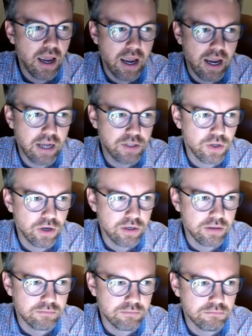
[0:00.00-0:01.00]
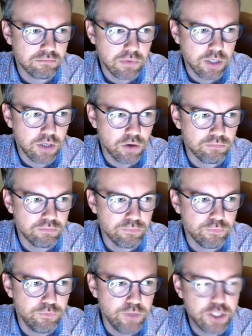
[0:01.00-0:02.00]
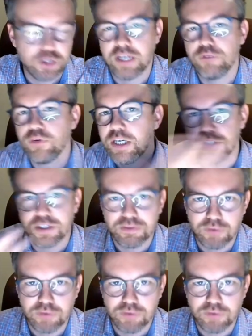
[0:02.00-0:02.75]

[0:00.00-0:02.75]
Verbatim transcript: a certain, you know, visually rich